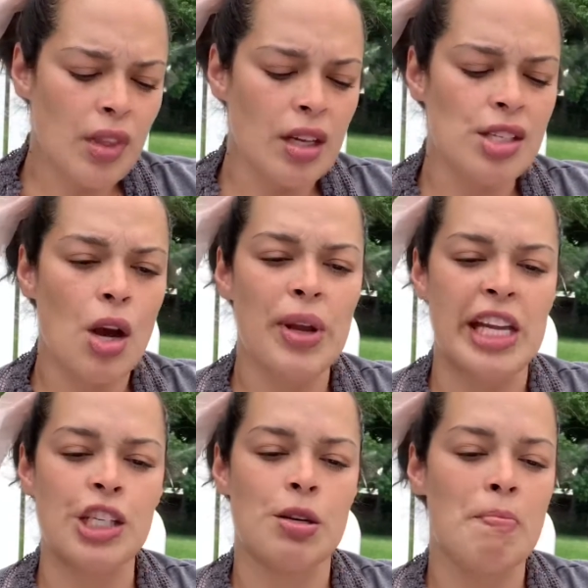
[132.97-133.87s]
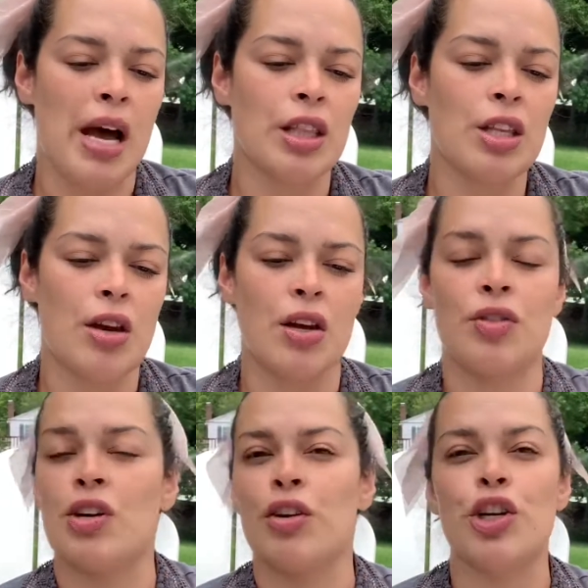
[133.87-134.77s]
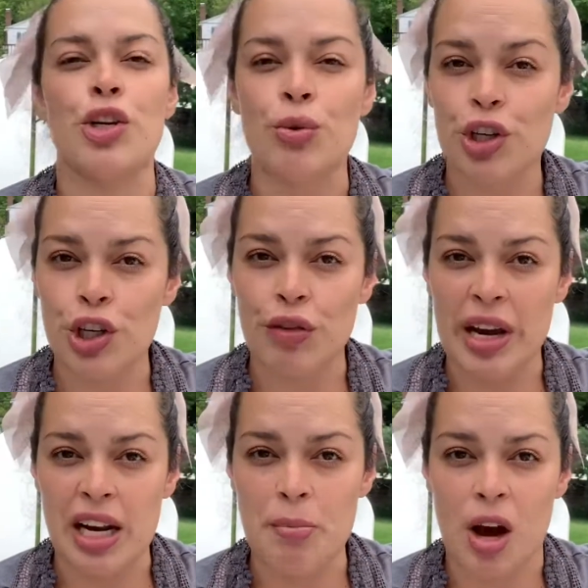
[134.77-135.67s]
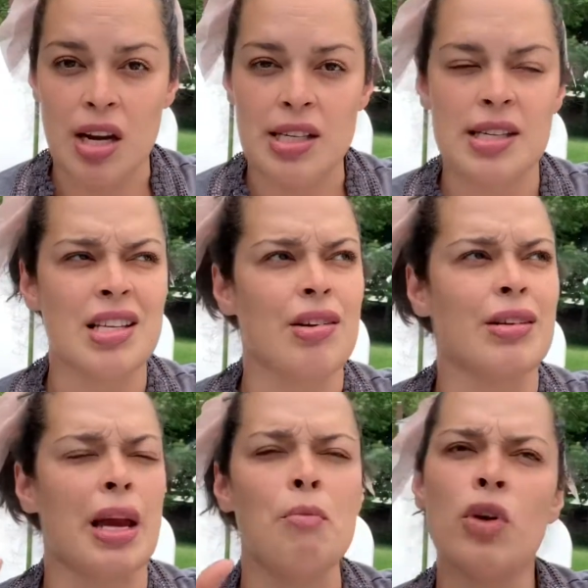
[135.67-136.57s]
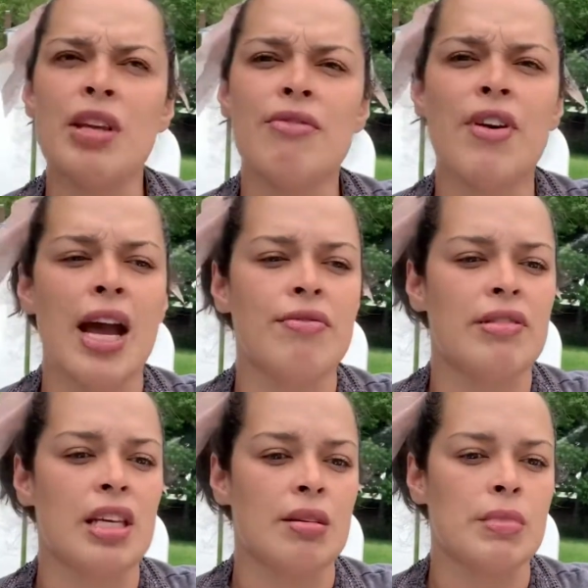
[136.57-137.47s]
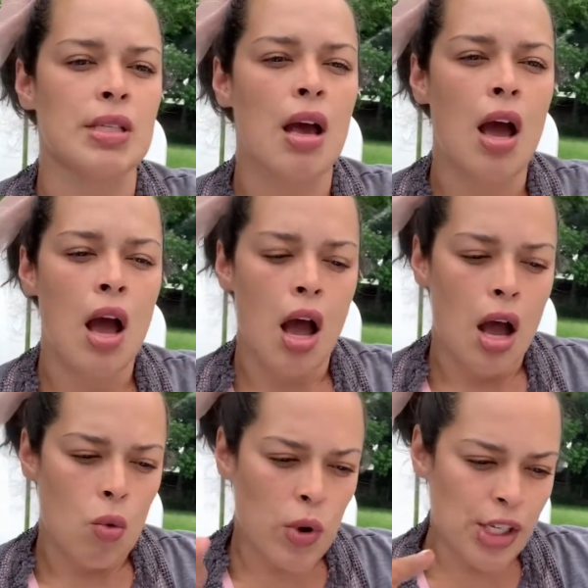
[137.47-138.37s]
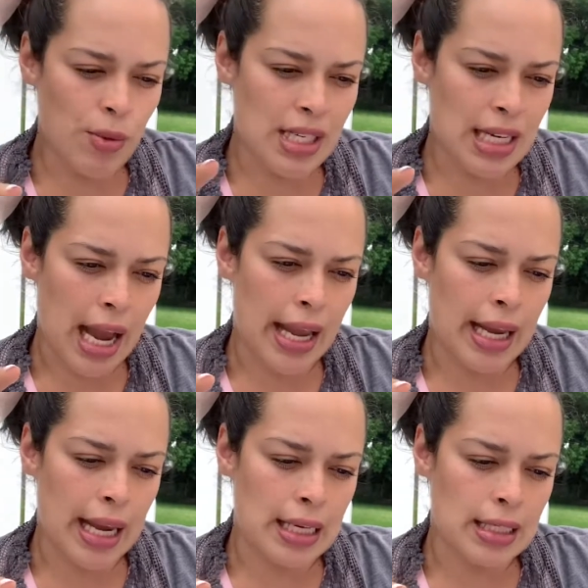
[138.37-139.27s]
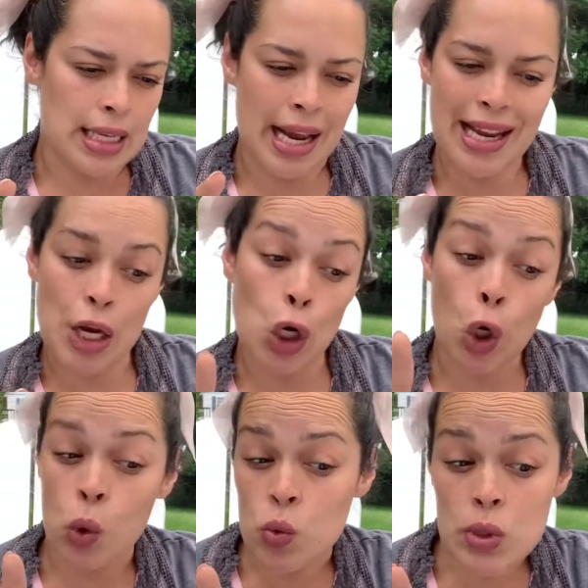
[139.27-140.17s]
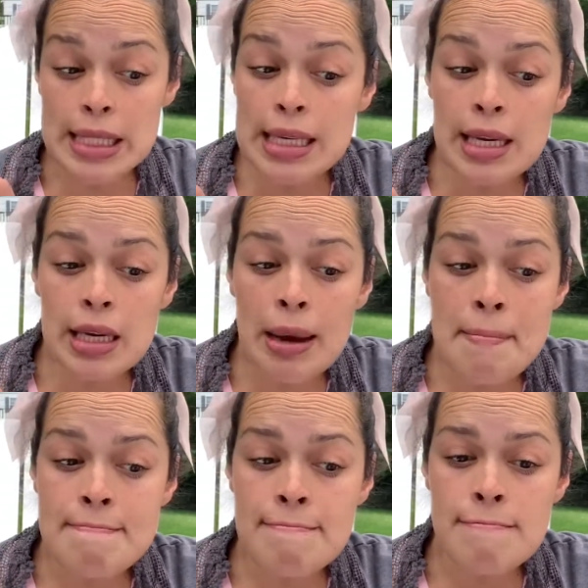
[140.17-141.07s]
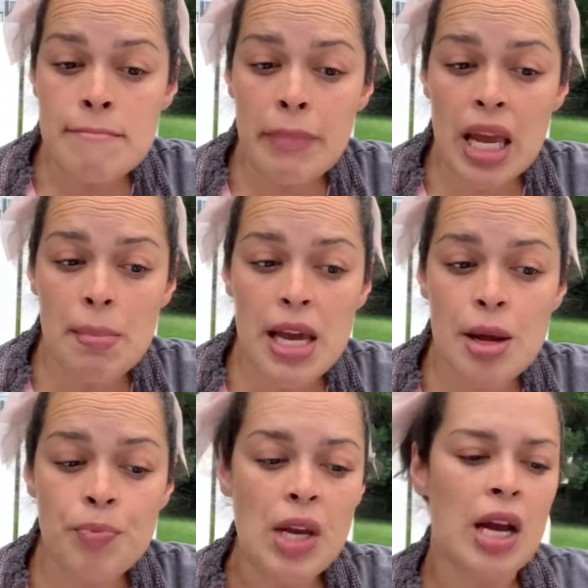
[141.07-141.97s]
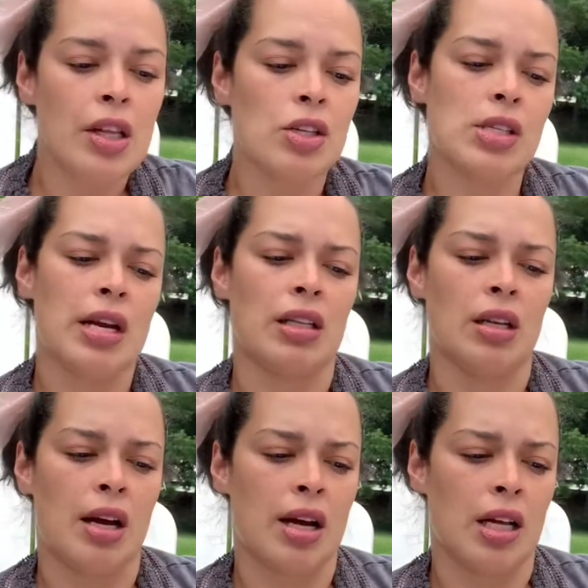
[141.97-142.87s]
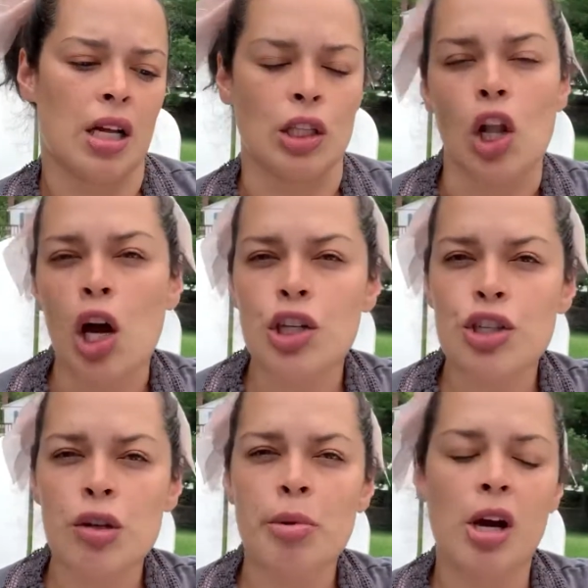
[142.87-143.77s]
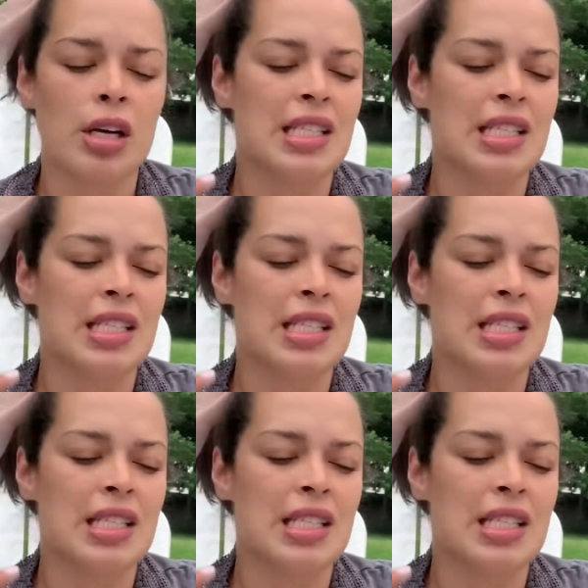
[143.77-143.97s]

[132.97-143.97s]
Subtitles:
So each month there are new curated boxes. There are like more than 5 themes. Which one did I get? Did I get cozy? Maybe. There's like a launder box.